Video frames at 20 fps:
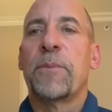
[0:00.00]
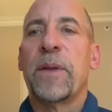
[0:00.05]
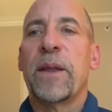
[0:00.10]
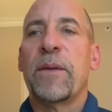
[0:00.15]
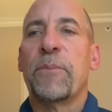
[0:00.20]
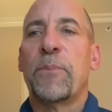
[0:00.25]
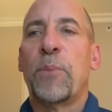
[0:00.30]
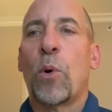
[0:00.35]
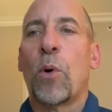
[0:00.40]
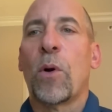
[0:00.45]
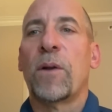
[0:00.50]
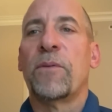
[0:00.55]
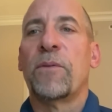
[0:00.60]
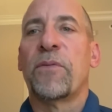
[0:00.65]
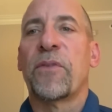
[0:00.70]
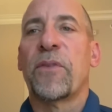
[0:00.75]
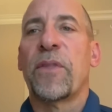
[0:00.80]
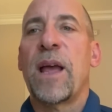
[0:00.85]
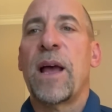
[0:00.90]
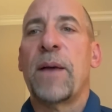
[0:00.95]
going to be
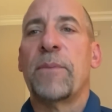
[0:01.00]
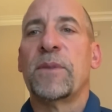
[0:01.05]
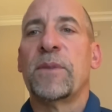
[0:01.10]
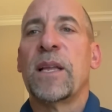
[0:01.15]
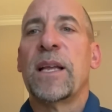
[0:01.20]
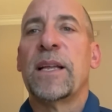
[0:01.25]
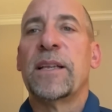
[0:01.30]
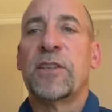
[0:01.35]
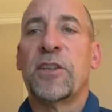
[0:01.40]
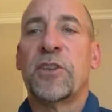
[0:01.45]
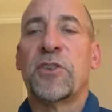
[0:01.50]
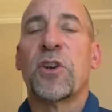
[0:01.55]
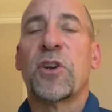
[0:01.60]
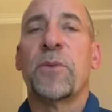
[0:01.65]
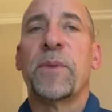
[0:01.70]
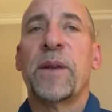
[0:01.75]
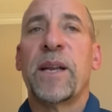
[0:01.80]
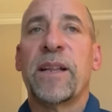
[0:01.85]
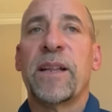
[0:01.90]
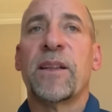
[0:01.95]
important for them in
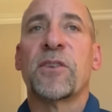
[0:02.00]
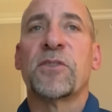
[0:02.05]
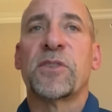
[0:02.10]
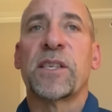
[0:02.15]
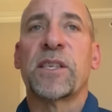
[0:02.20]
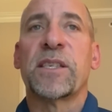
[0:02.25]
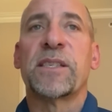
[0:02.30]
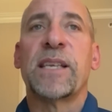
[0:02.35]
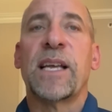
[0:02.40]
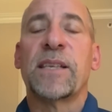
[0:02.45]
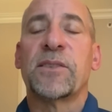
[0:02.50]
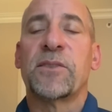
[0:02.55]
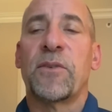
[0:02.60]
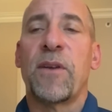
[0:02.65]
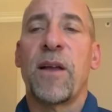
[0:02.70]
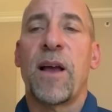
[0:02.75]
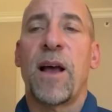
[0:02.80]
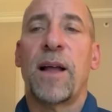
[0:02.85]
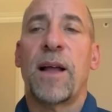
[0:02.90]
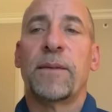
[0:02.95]
determining their
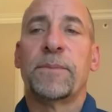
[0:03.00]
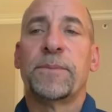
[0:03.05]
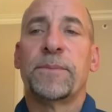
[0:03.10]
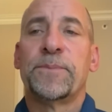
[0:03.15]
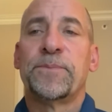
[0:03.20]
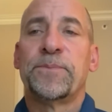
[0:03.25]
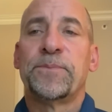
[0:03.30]
success or not.